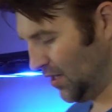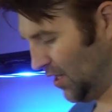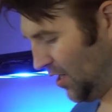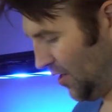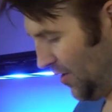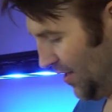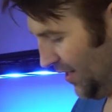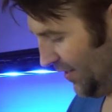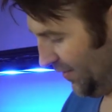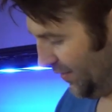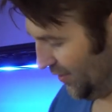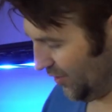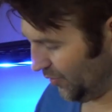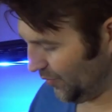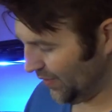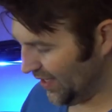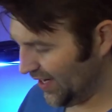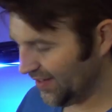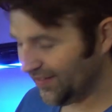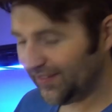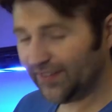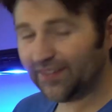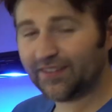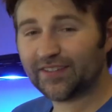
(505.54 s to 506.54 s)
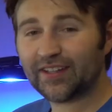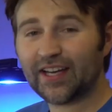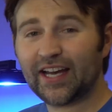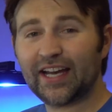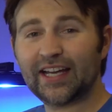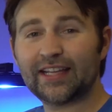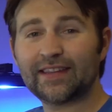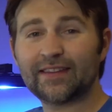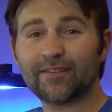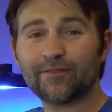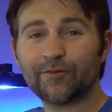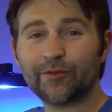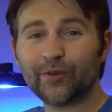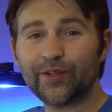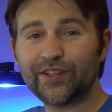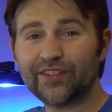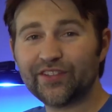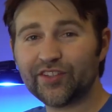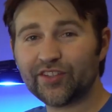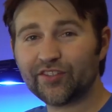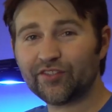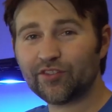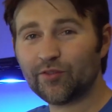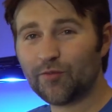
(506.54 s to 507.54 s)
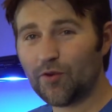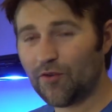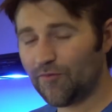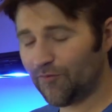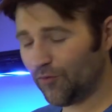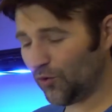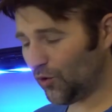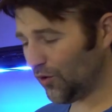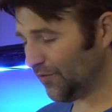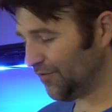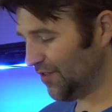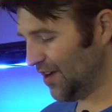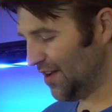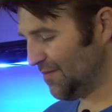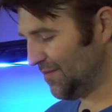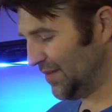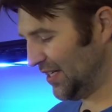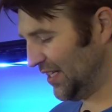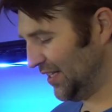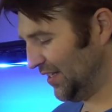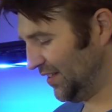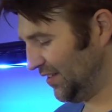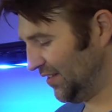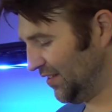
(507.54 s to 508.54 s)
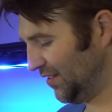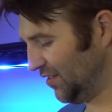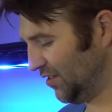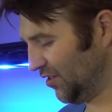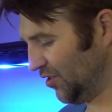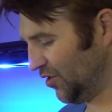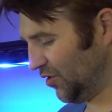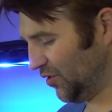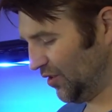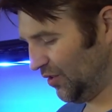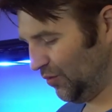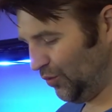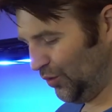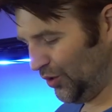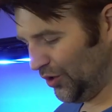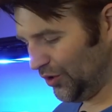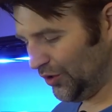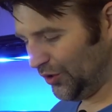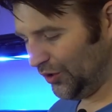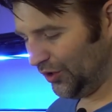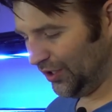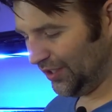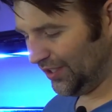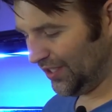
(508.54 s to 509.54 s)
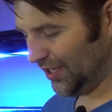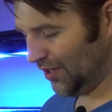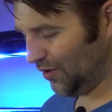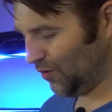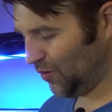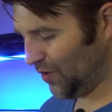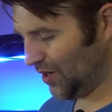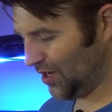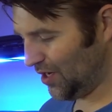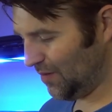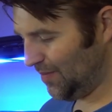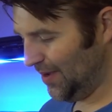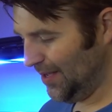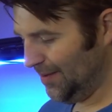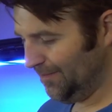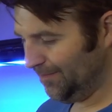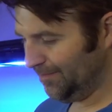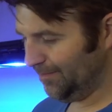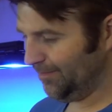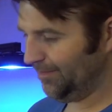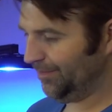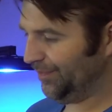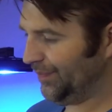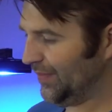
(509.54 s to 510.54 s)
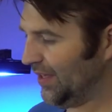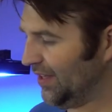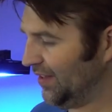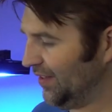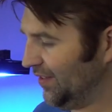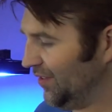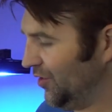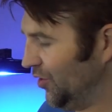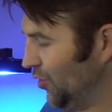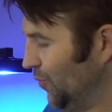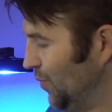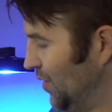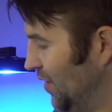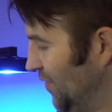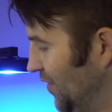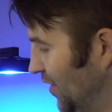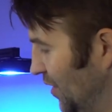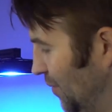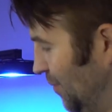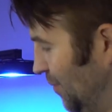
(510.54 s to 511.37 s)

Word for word: All right, so we had this guy in the freezer for about four or five minutes, so it will cool it down quite a bit. Now let's do a bit of a